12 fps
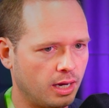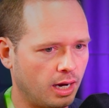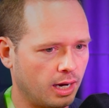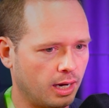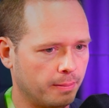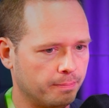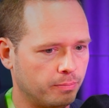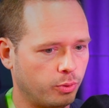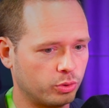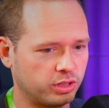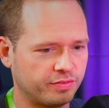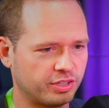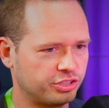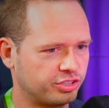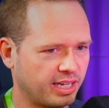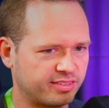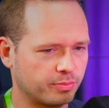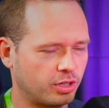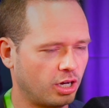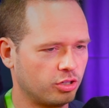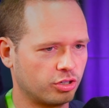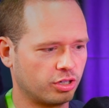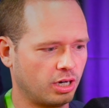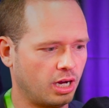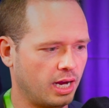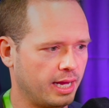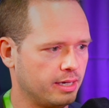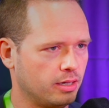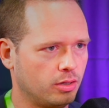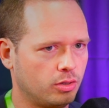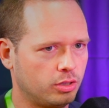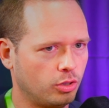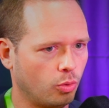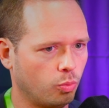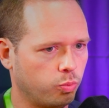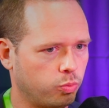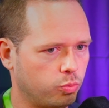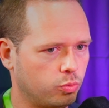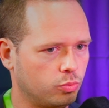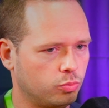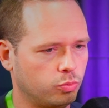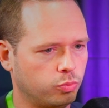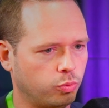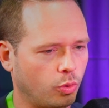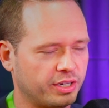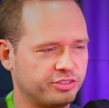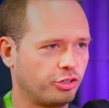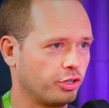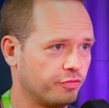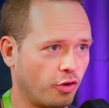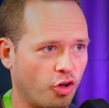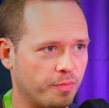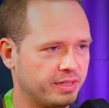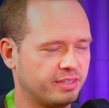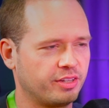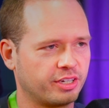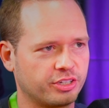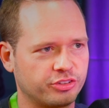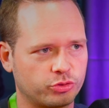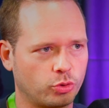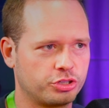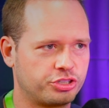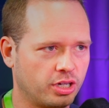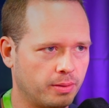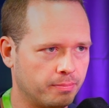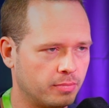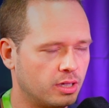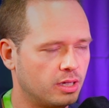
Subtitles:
But we'd love to just get some color on, what is your involvement in the consortium,